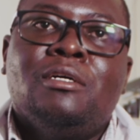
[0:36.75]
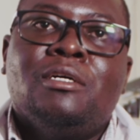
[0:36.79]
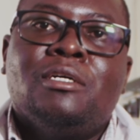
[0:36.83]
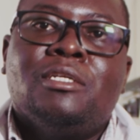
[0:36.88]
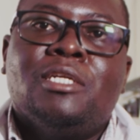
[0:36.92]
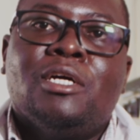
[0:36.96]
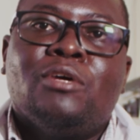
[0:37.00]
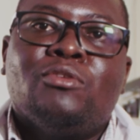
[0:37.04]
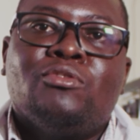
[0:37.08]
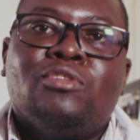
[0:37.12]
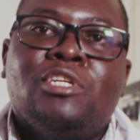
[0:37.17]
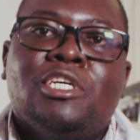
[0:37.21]

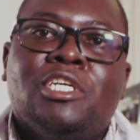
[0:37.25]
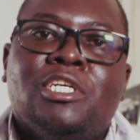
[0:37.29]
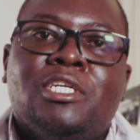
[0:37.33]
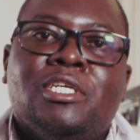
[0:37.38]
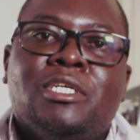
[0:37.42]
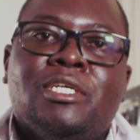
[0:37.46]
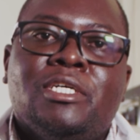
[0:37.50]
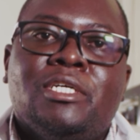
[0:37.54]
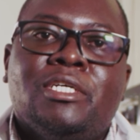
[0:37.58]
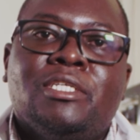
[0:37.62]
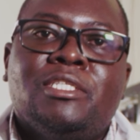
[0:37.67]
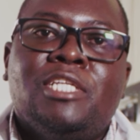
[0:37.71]
Now,
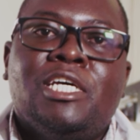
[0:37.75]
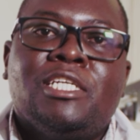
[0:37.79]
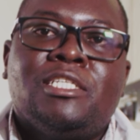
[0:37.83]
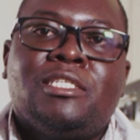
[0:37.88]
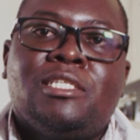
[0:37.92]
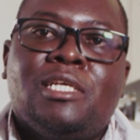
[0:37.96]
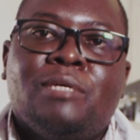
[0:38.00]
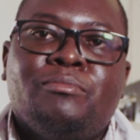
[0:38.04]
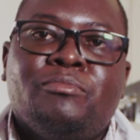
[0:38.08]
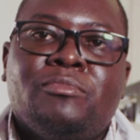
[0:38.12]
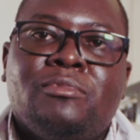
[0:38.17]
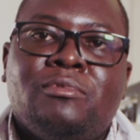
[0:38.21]
there are
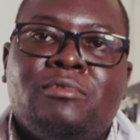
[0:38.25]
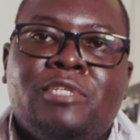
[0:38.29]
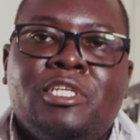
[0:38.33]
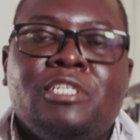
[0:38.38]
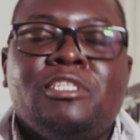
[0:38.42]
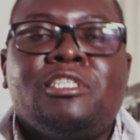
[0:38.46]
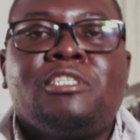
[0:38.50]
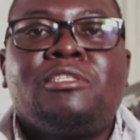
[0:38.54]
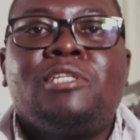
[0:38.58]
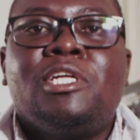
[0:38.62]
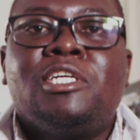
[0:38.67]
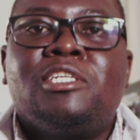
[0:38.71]
some
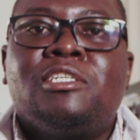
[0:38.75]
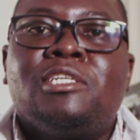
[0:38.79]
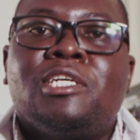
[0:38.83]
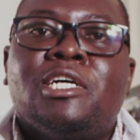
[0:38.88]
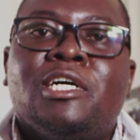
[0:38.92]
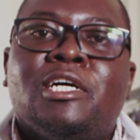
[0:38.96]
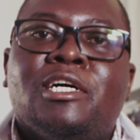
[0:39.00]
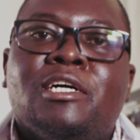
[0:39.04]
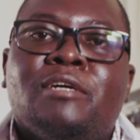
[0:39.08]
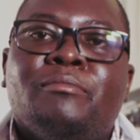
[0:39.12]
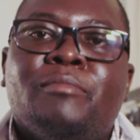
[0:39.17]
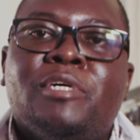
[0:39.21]
things that
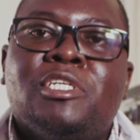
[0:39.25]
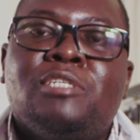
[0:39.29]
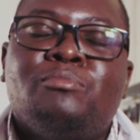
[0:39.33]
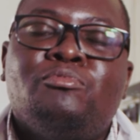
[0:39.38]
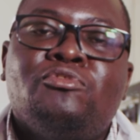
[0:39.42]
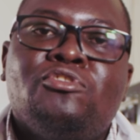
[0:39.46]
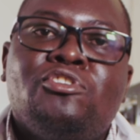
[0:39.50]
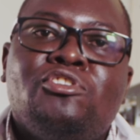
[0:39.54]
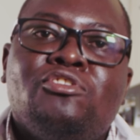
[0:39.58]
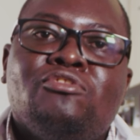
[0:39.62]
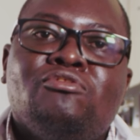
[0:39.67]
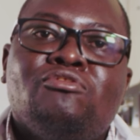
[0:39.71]
might
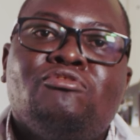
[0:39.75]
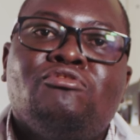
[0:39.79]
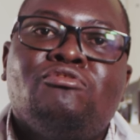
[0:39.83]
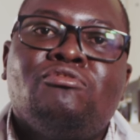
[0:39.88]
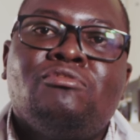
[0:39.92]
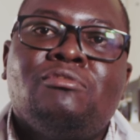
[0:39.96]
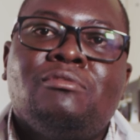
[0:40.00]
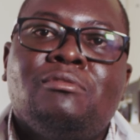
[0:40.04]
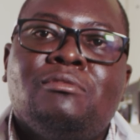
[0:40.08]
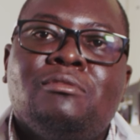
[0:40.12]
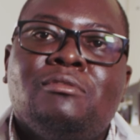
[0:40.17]
put you